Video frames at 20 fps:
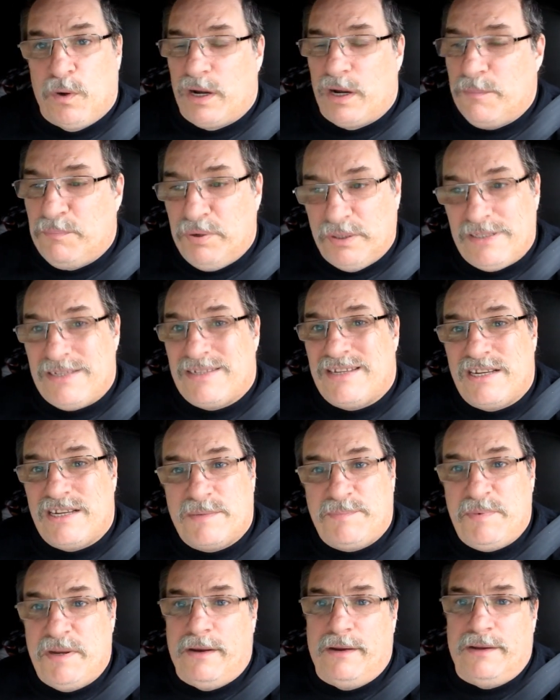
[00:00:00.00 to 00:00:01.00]
We're gonna put this
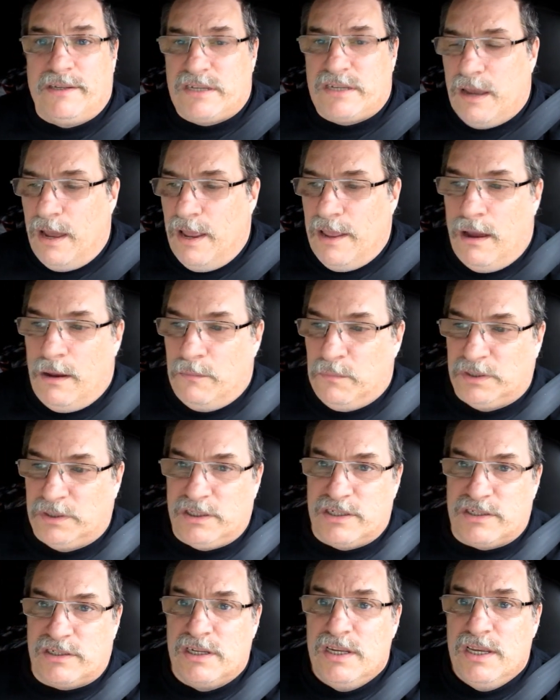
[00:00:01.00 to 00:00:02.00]
experienced guy on
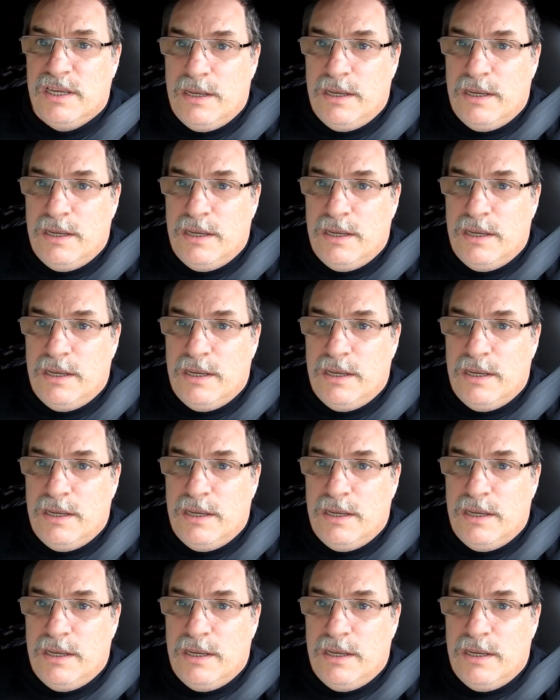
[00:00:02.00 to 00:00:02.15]
with this